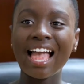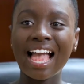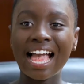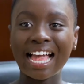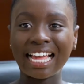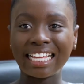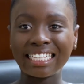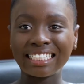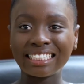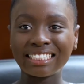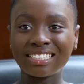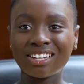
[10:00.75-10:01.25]

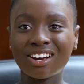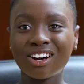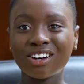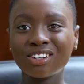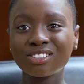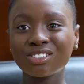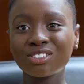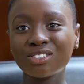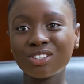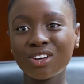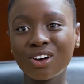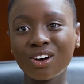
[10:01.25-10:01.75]
And
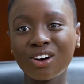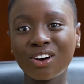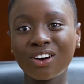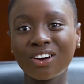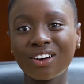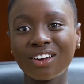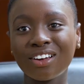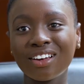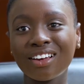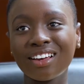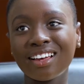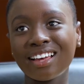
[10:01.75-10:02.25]

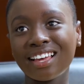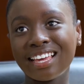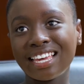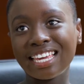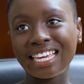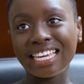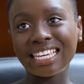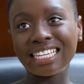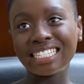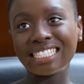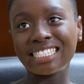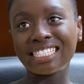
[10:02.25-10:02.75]
also
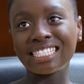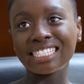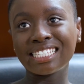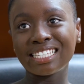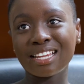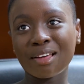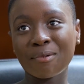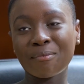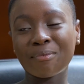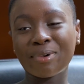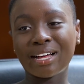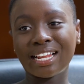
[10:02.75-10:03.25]

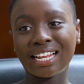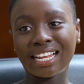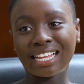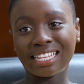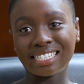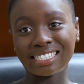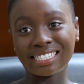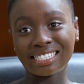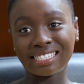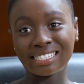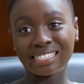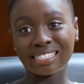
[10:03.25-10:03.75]
eating a
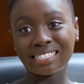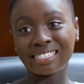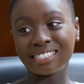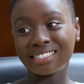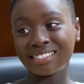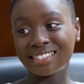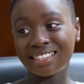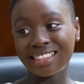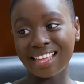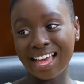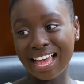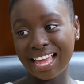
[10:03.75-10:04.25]
balance
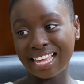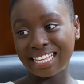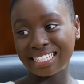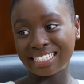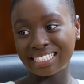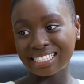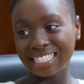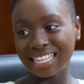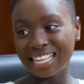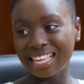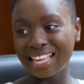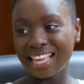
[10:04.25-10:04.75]

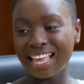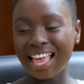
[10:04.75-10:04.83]
diet,